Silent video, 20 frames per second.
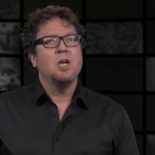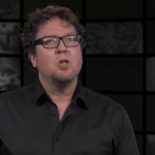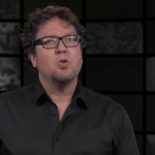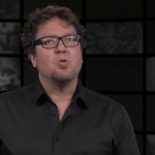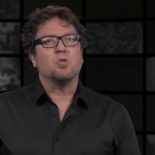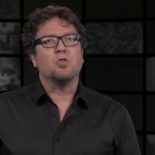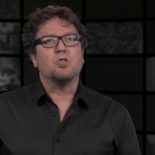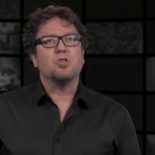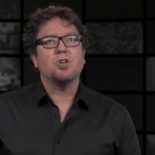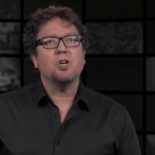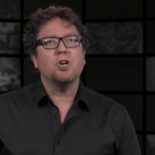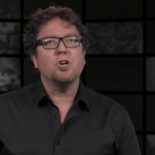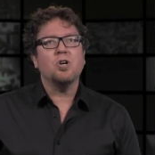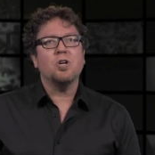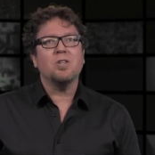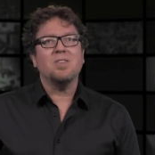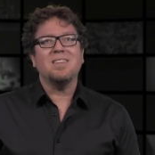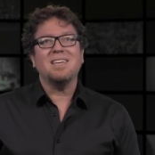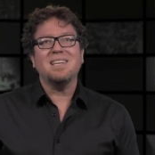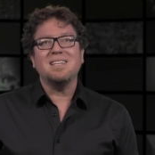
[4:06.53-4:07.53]
to
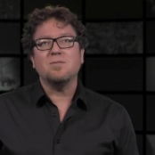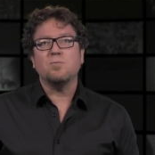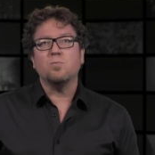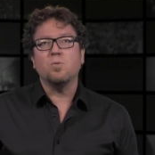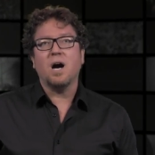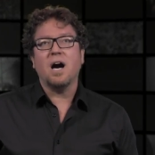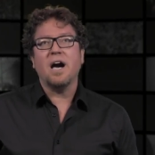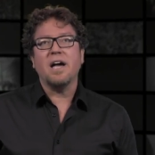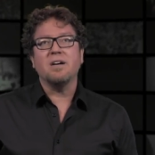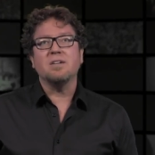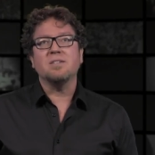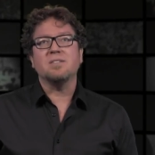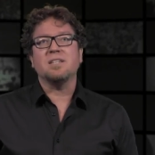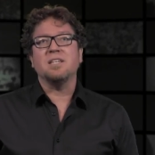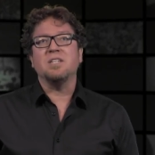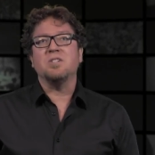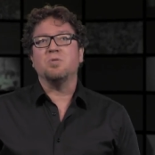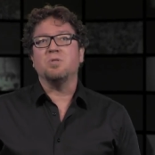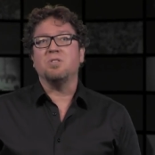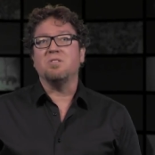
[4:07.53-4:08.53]
turn these wires
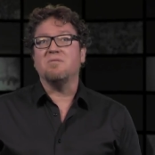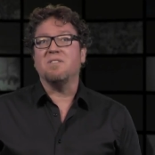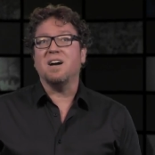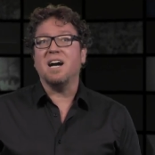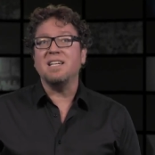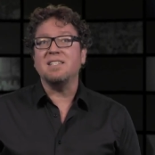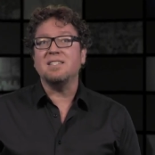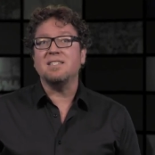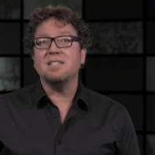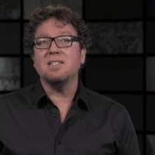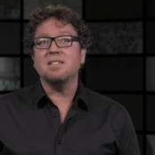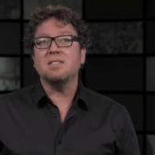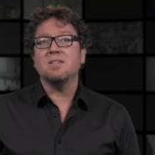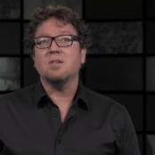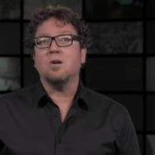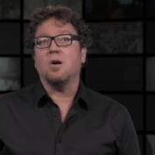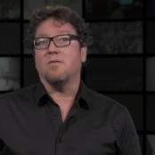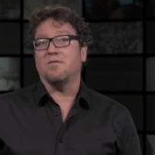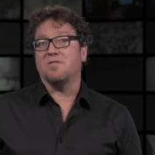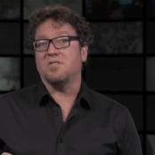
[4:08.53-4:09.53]
into devices
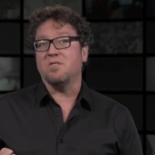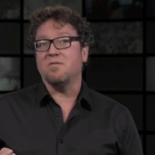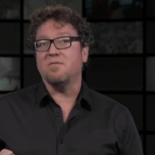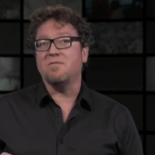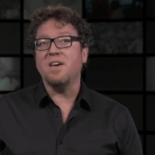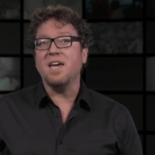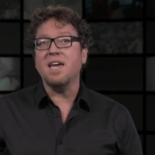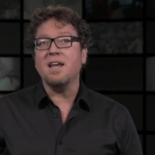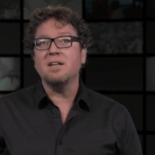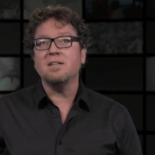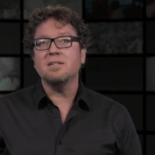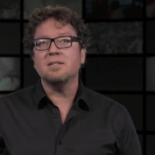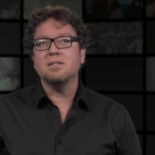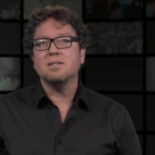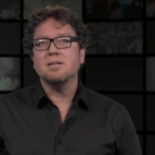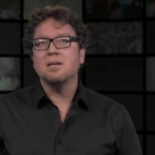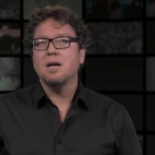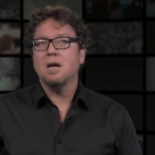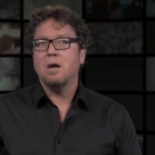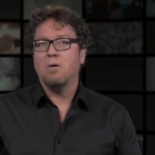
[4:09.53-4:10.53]
of
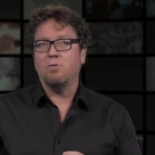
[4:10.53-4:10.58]
surveillance,